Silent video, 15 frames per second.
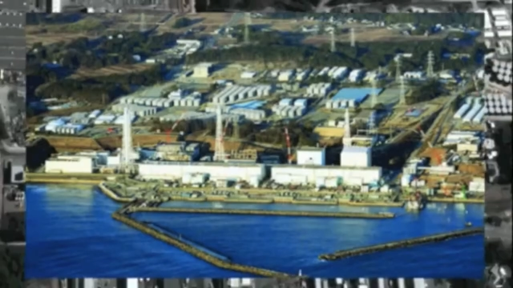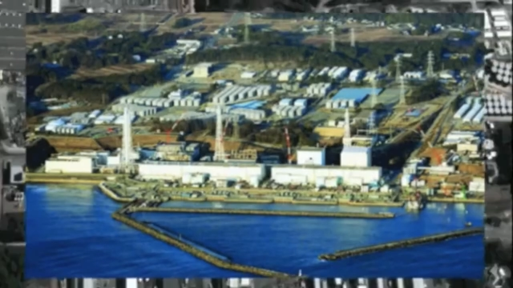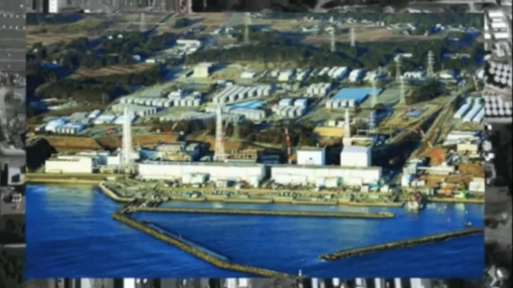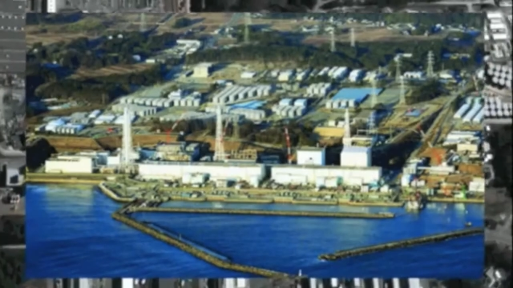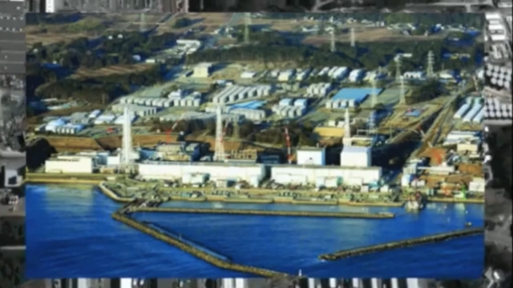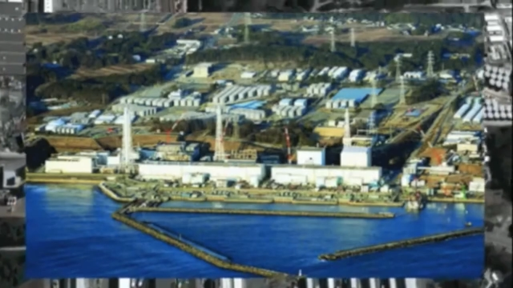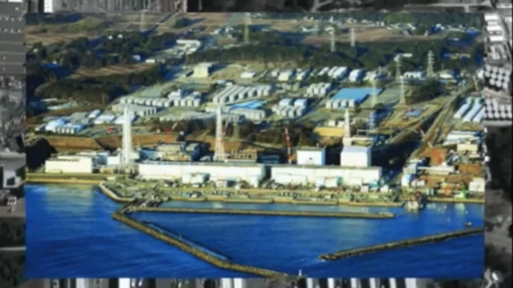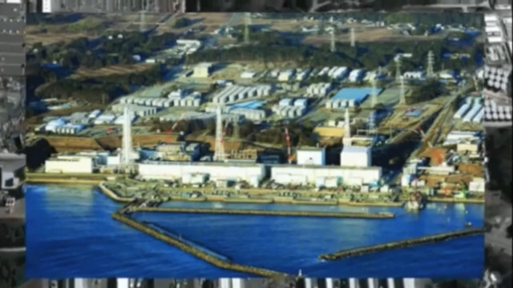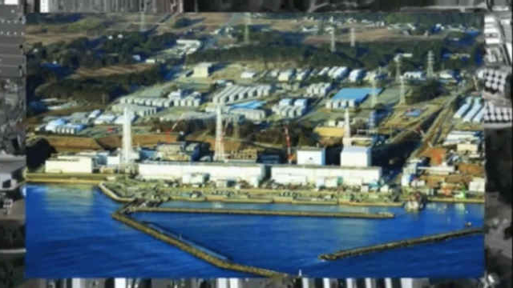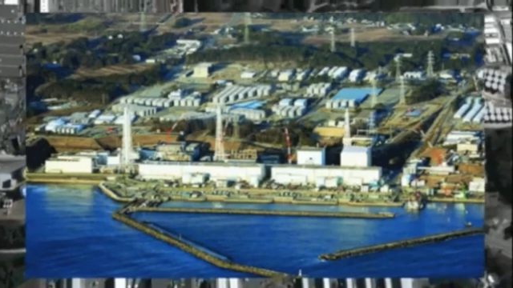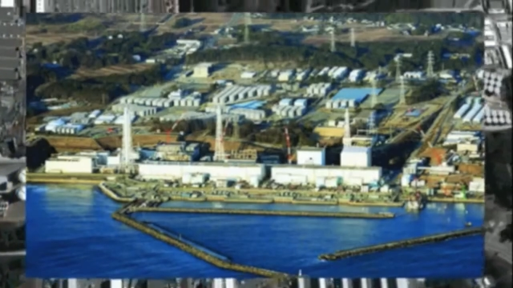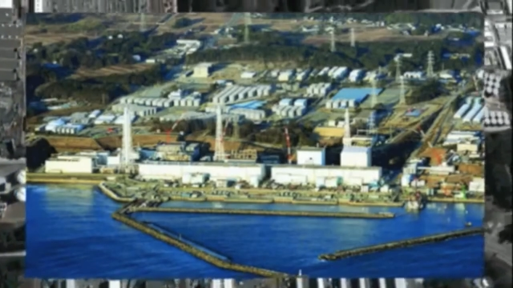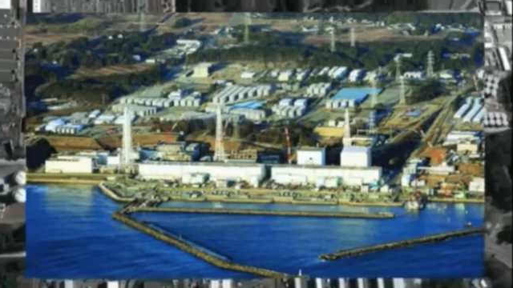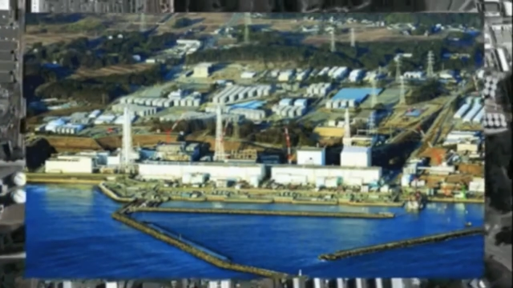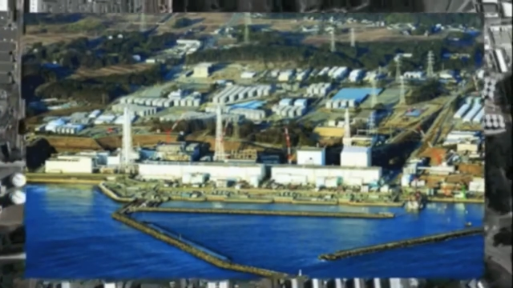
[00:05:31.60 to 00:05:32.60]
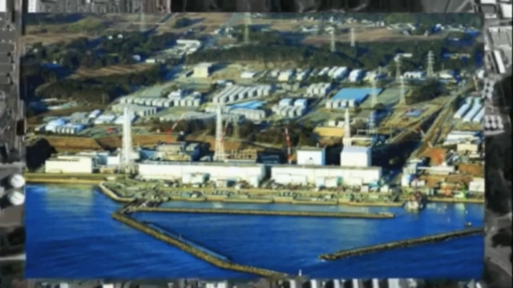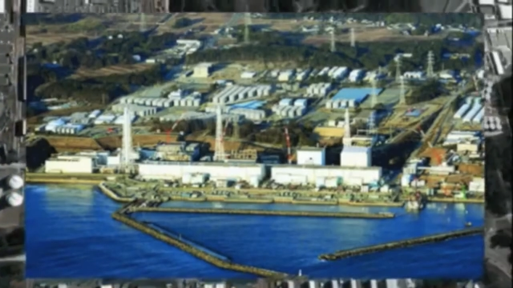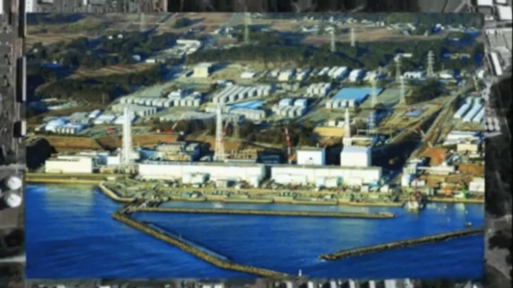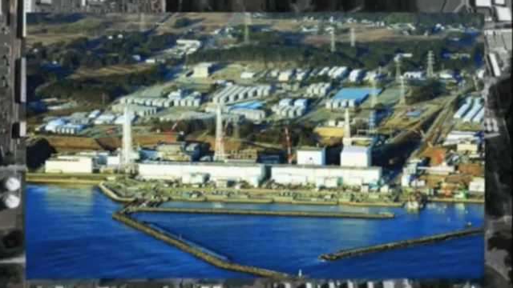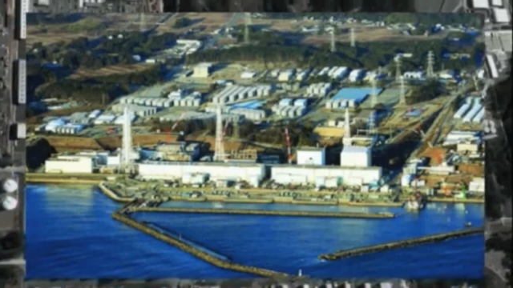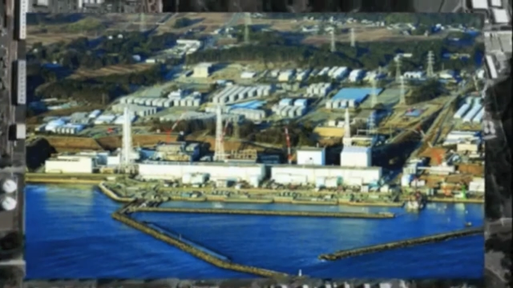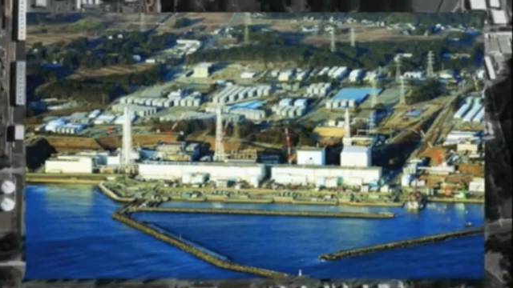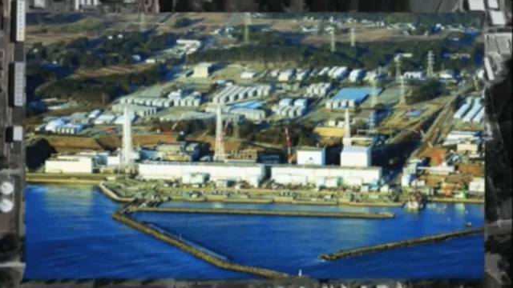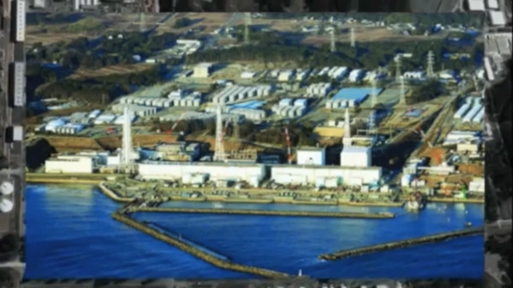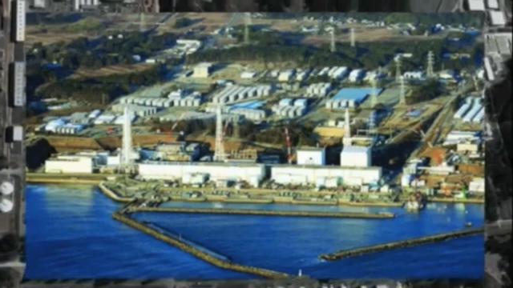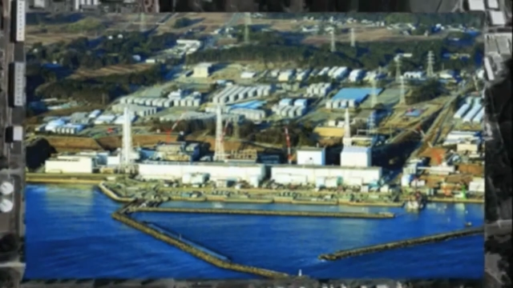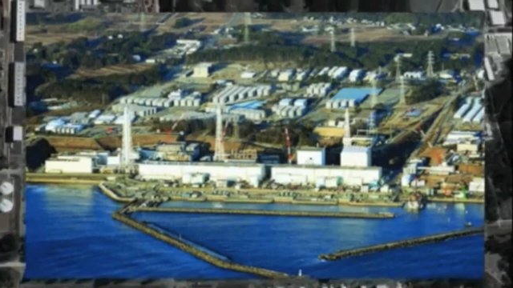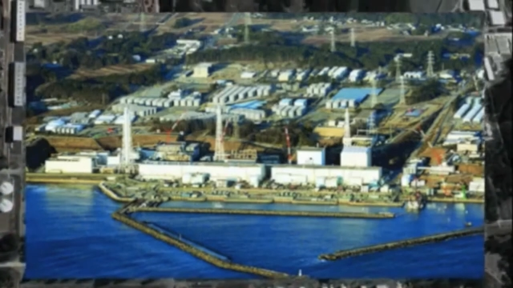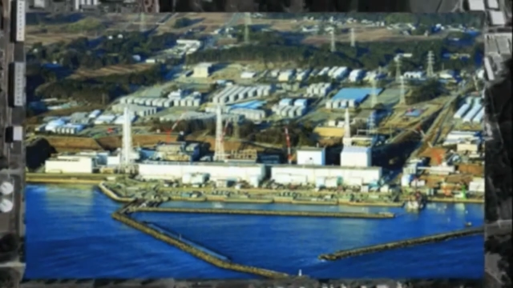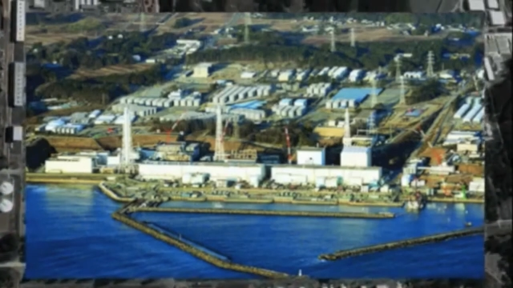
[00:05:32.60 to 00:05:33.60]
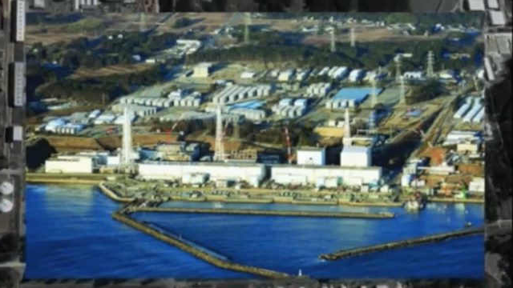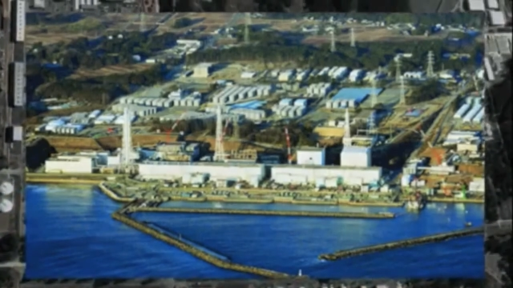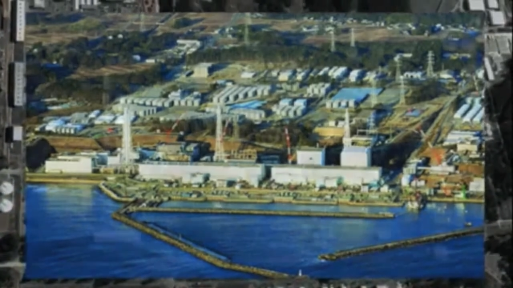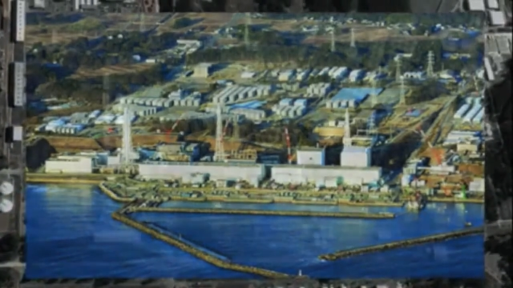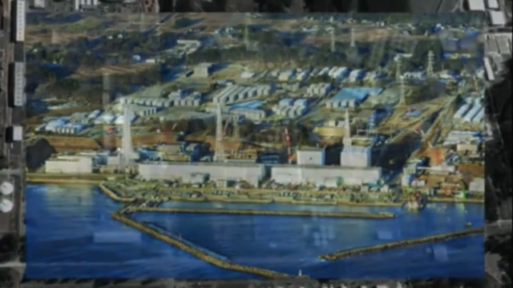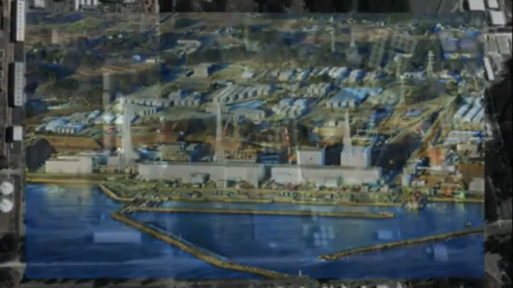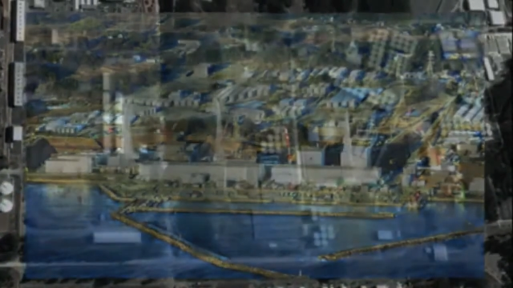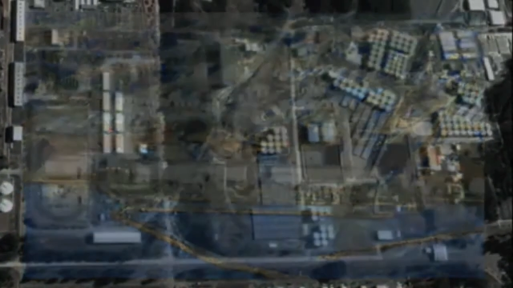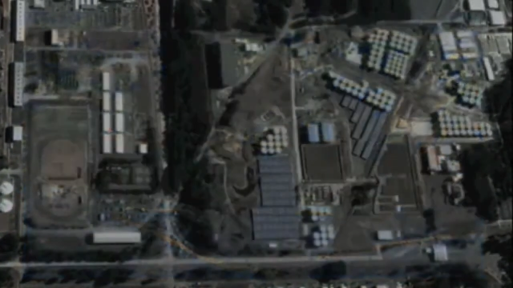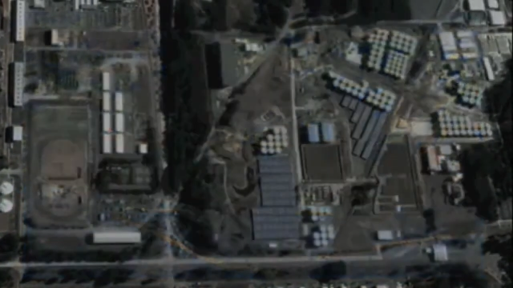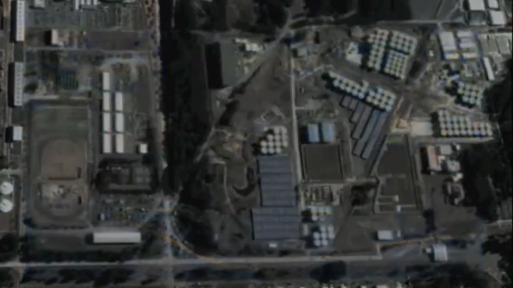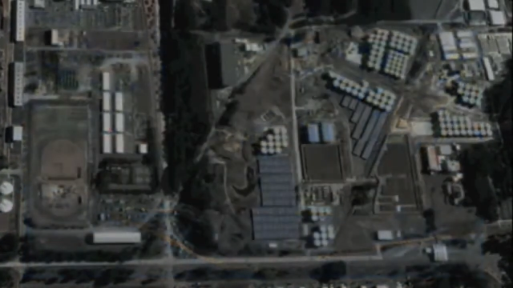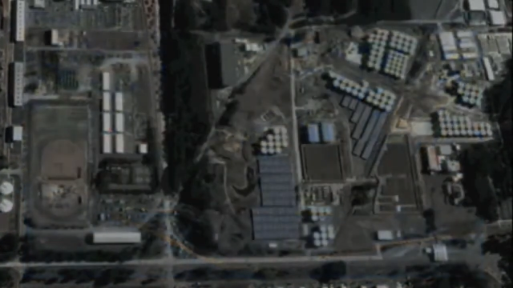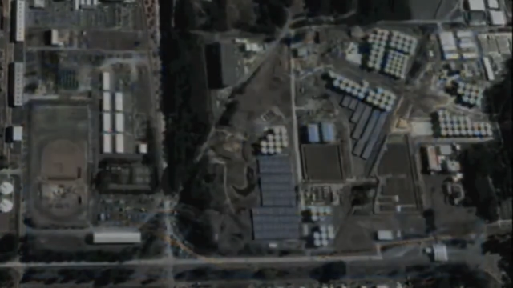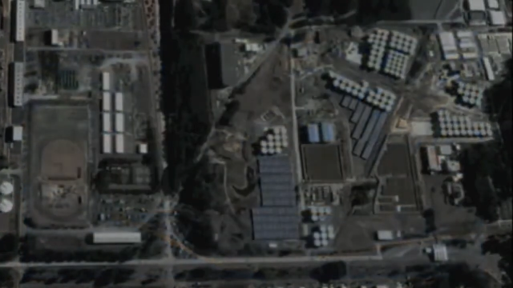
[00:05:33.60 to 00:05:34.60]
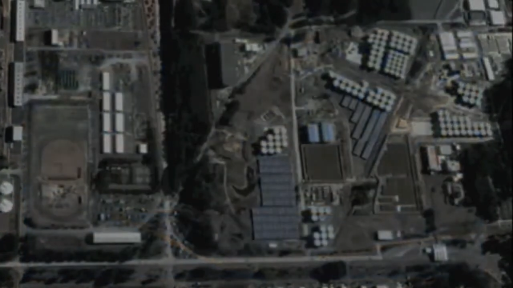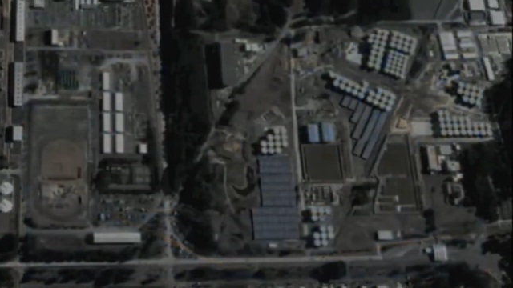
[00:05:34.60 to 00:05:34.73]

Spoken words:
Nobody's mouth can be seen.